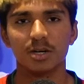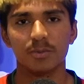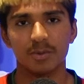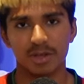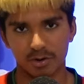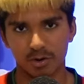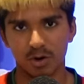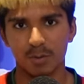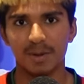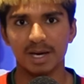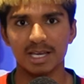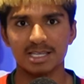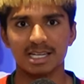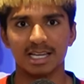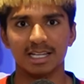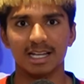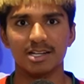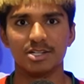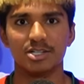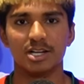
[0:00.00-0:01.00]
With that all being
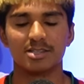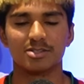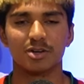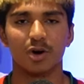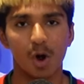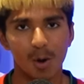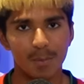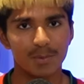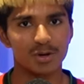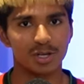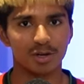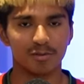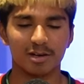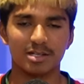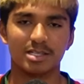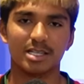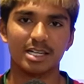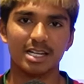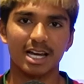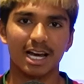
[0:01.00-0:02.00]
said, ladies and gents, I hope you enjoy the
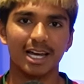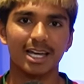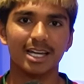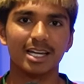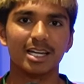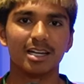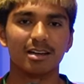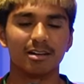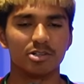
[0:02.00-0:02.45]
rest of your day.